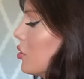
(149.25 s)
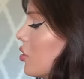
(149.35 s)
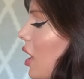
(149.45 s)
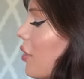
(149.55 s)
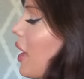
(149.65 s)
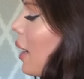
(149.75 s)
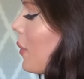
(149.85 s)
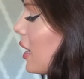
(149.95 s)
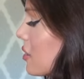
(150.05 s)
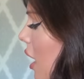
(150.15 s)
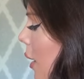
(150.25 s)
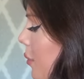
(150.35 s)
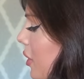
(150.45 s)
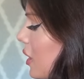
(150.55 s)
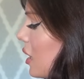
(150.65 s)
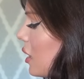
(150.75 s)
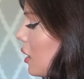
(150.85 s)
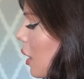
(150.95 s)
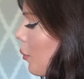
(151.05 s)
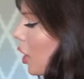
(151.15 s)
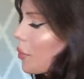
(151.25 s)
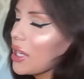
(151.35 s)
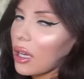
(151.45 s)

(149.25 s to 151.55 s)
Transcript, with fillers: So yeah, that makes up the Barbie